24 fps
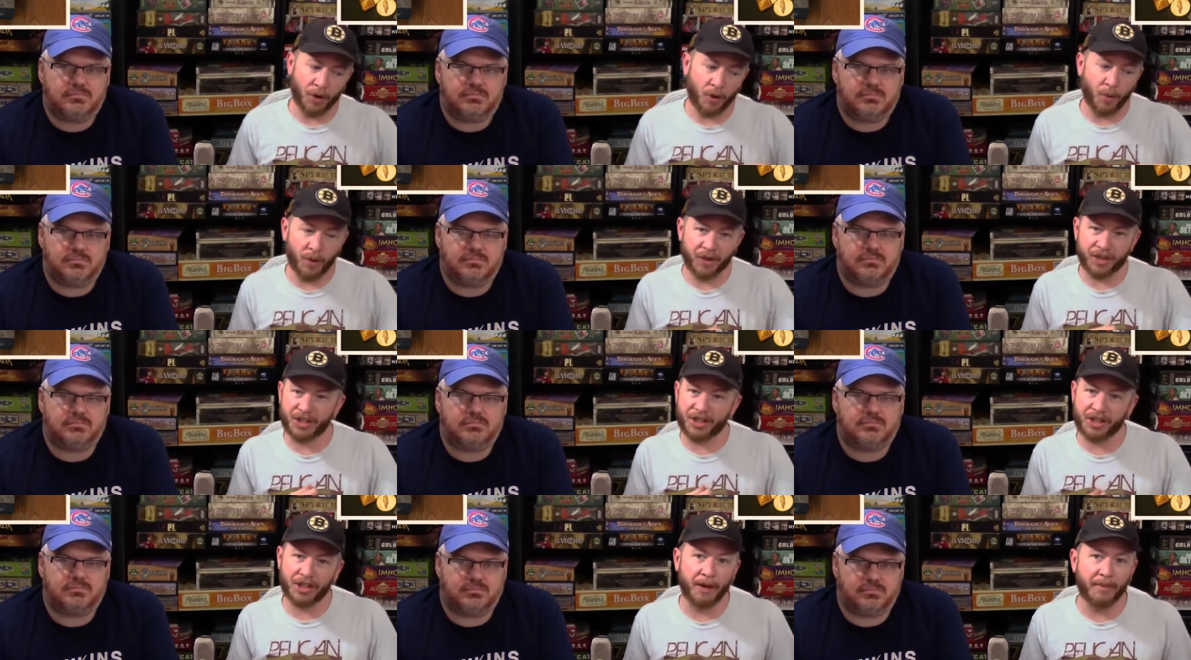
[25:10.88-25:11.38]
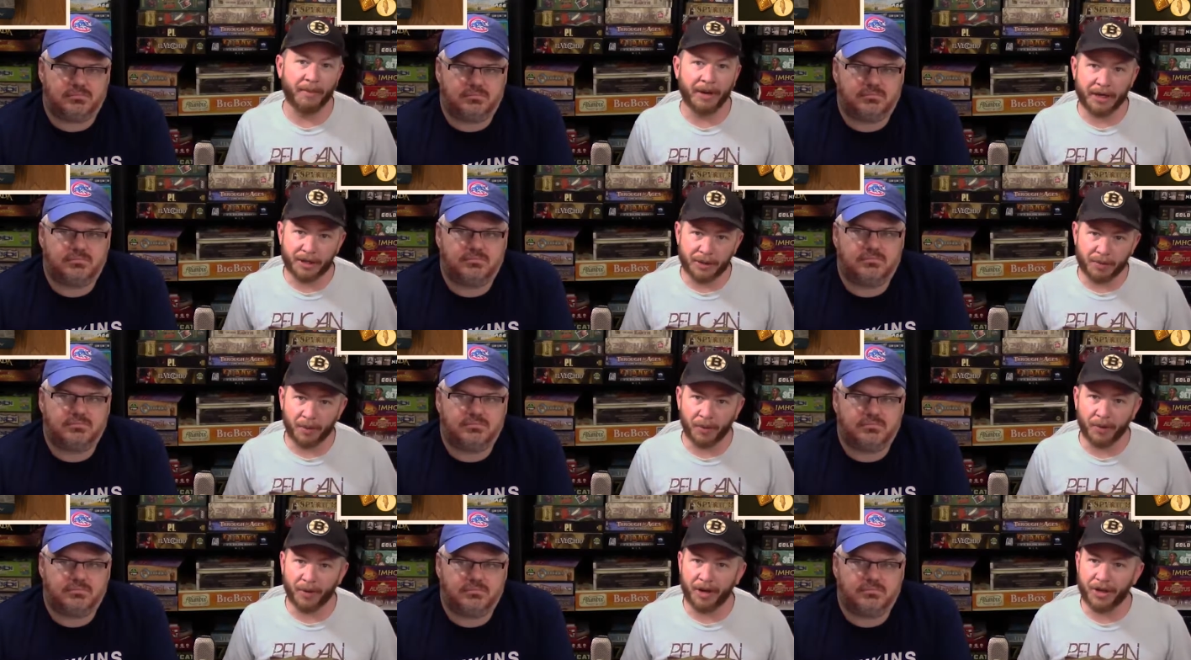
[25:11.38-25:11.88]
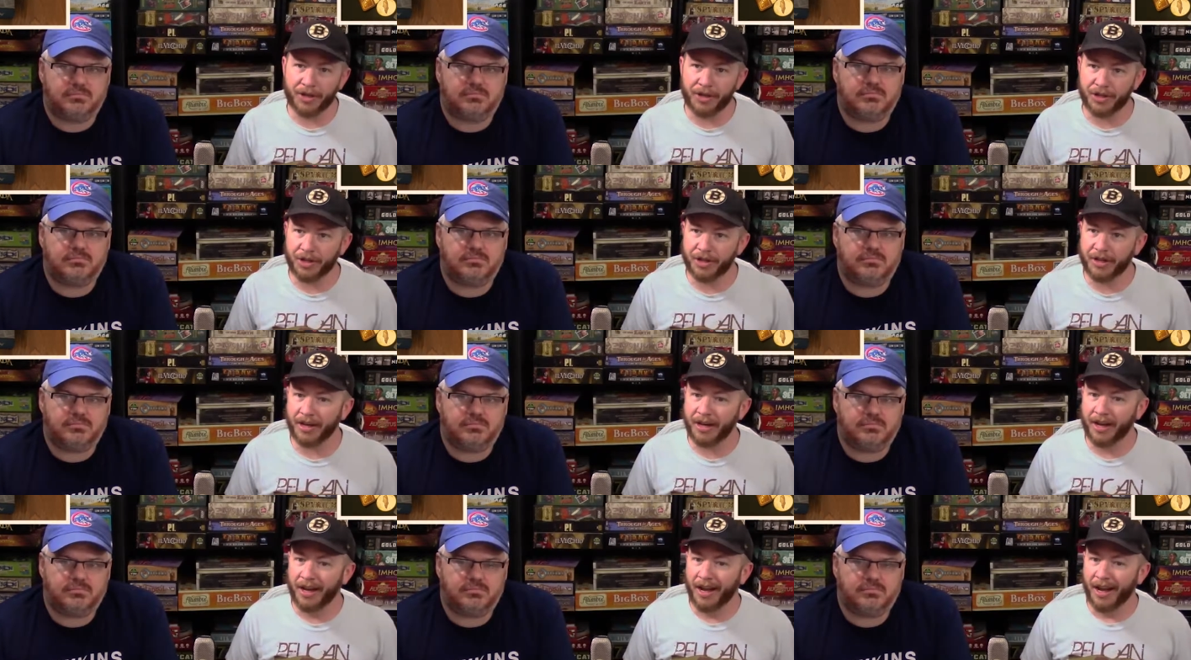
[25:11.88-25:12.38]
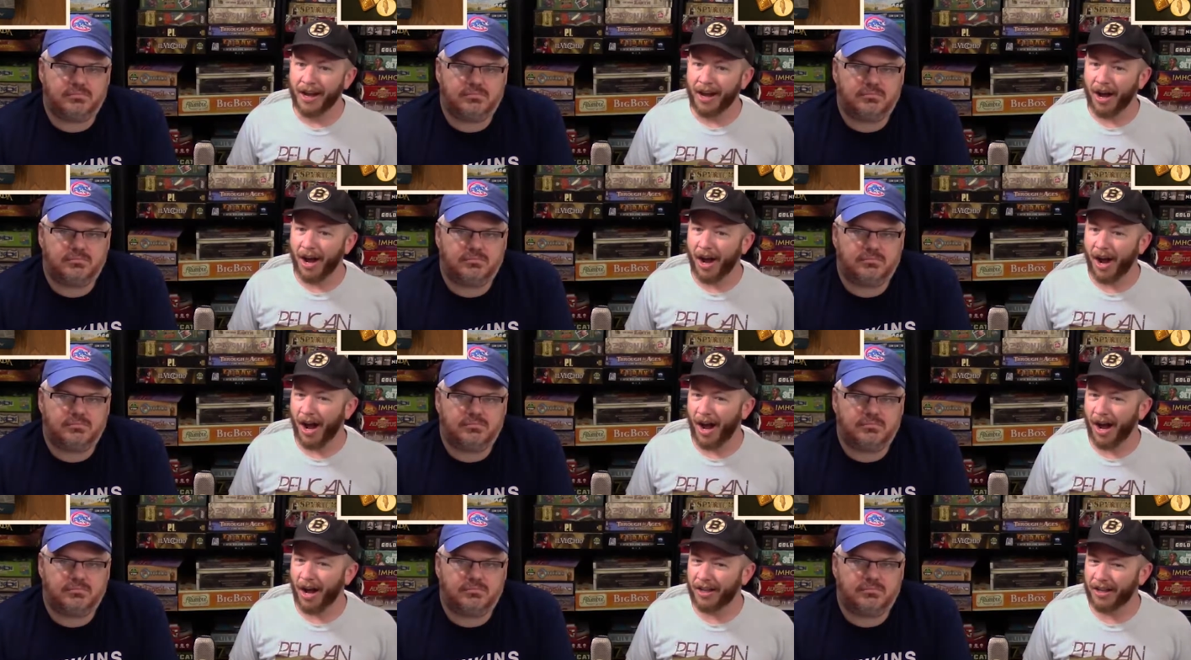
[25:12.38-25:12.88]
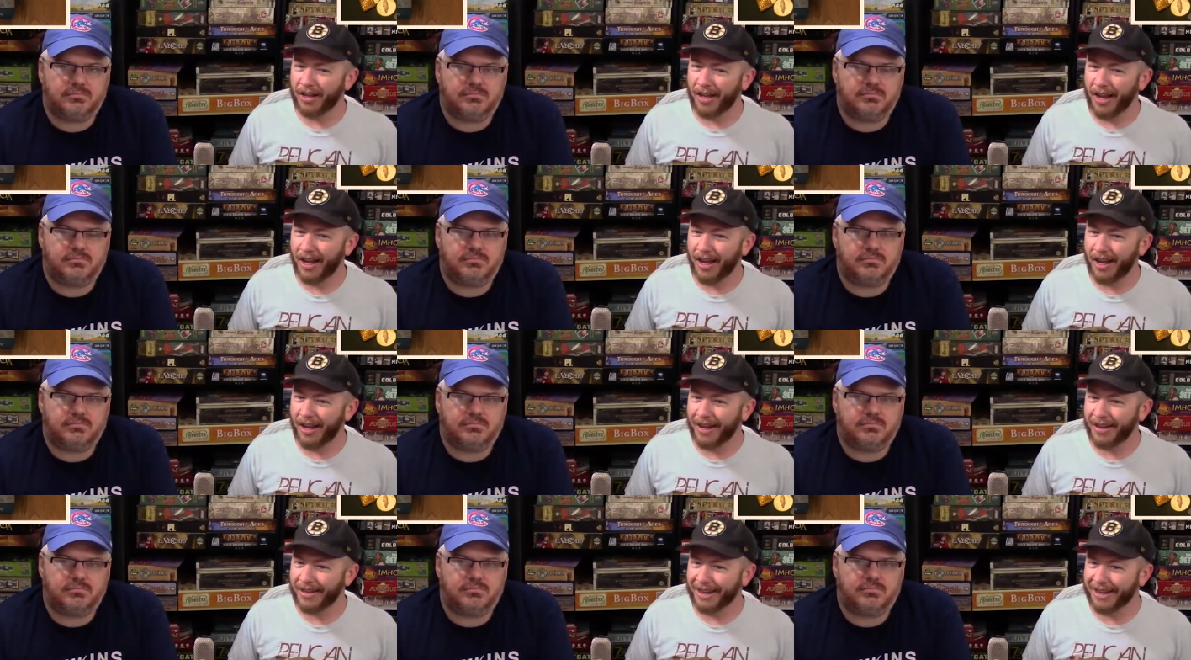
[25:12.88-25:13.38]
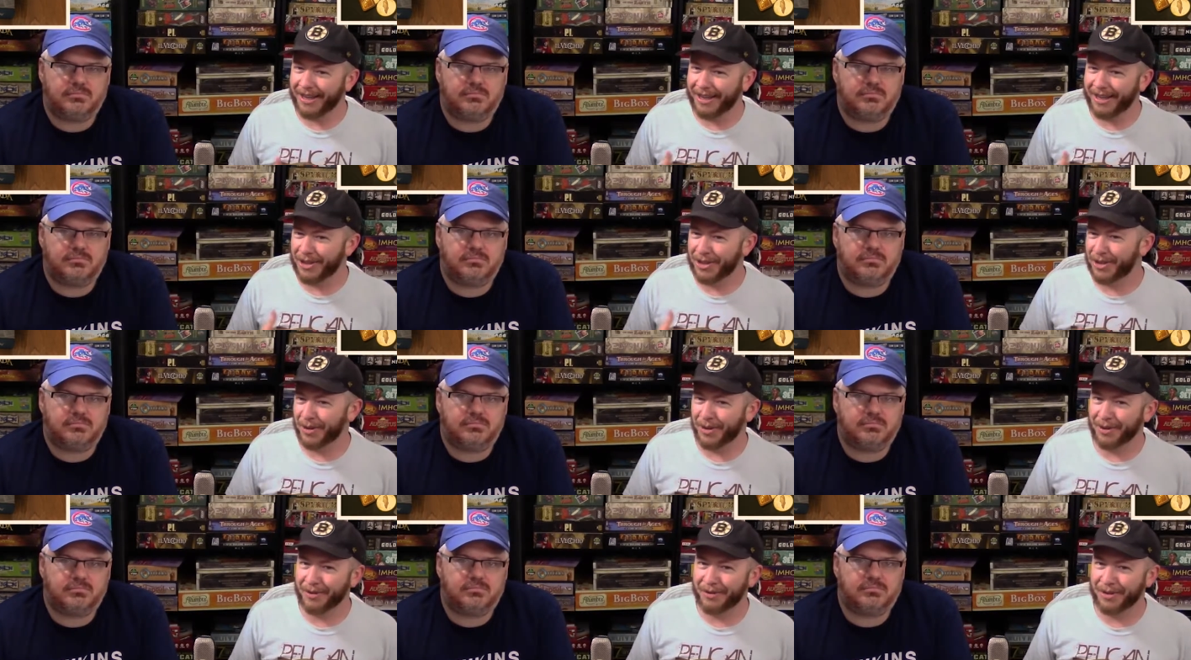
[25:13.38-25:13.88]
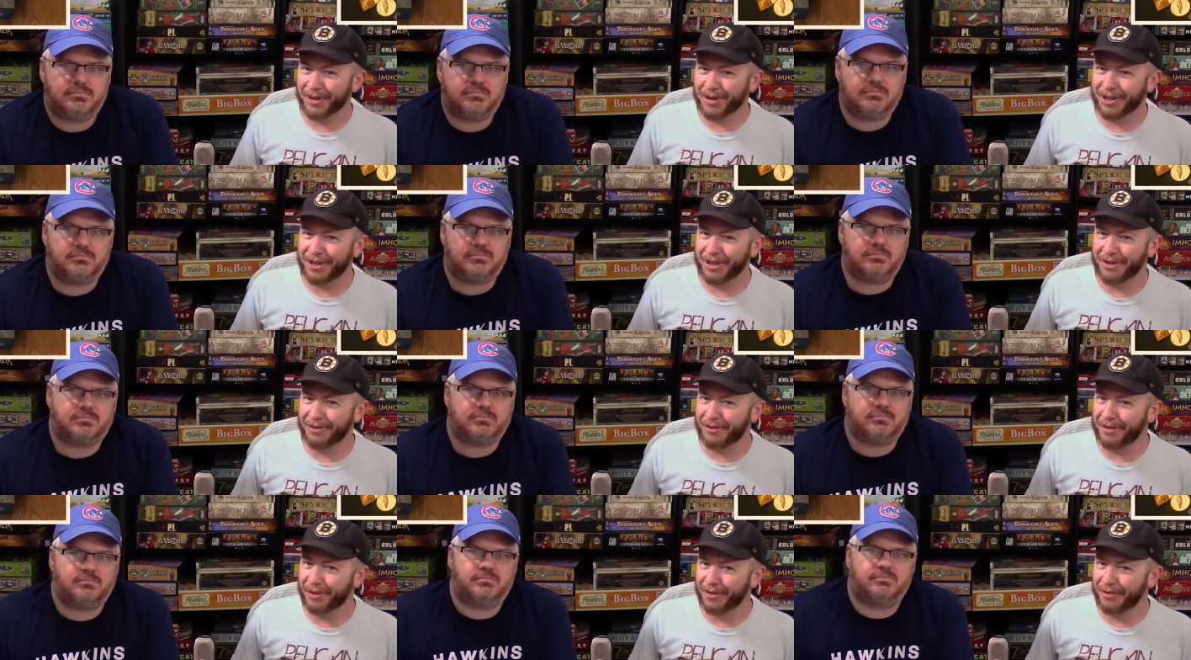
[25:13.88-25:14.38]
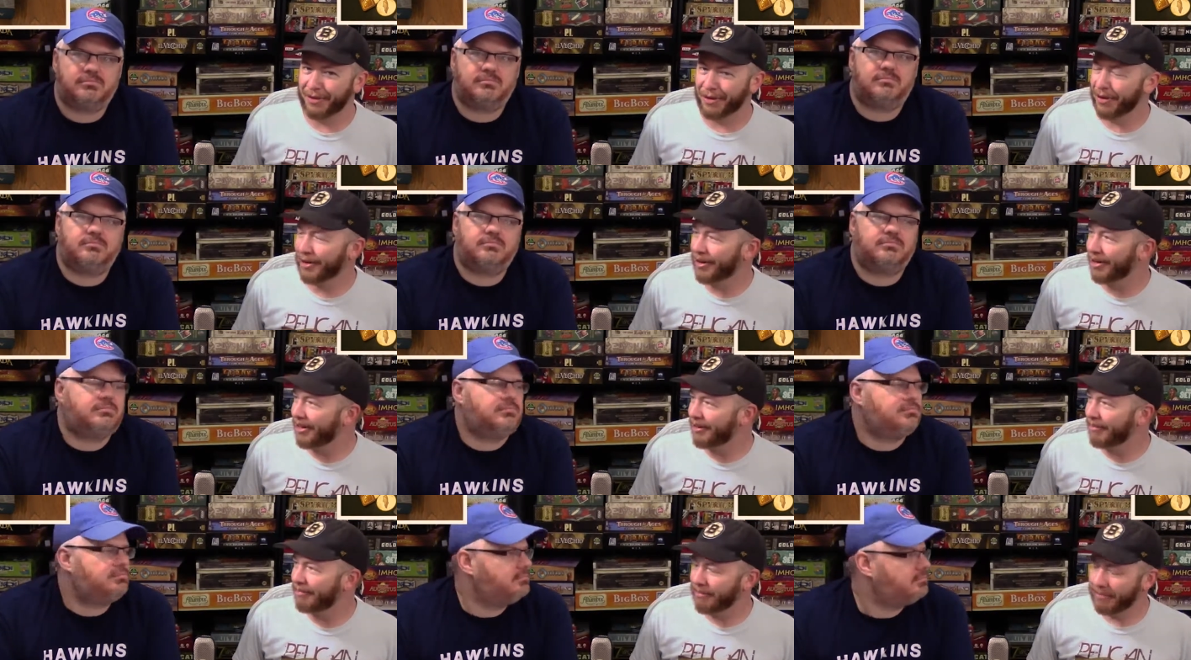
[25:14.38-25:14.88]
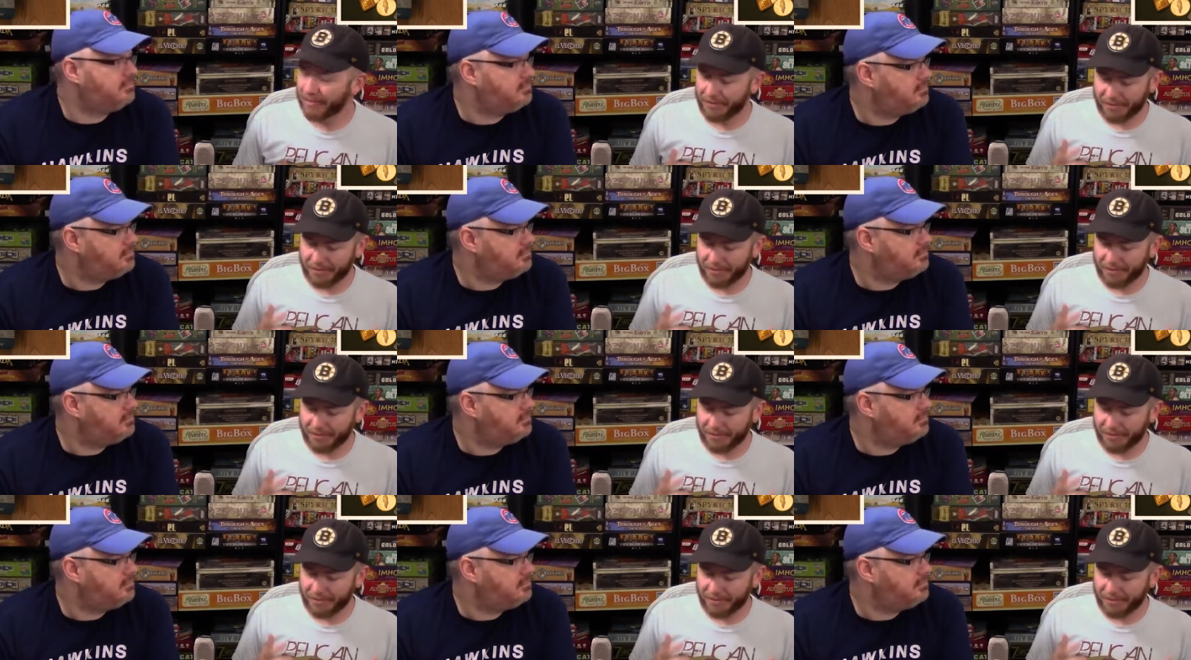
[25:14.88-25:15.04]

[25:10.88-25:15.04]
Speaker 1: Euro with some exploration, a la like a shortened version of Caverna,